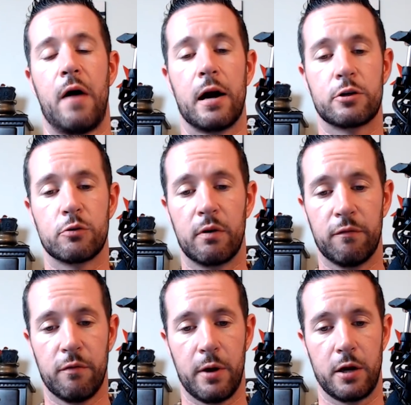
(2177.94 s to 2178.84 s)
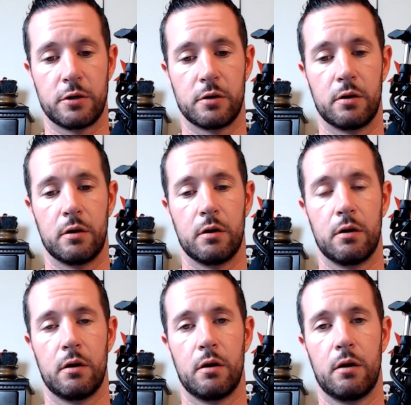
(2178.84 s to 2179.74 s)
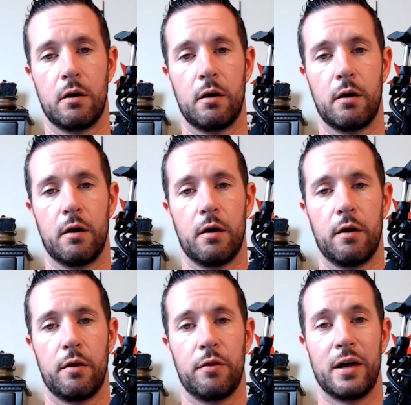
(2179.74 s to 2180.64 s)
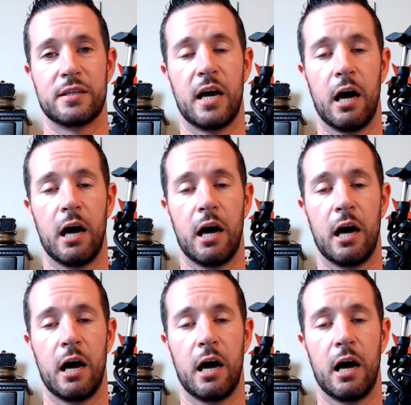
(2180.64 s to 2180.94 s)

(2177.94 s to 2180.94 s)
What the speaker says: factual information that's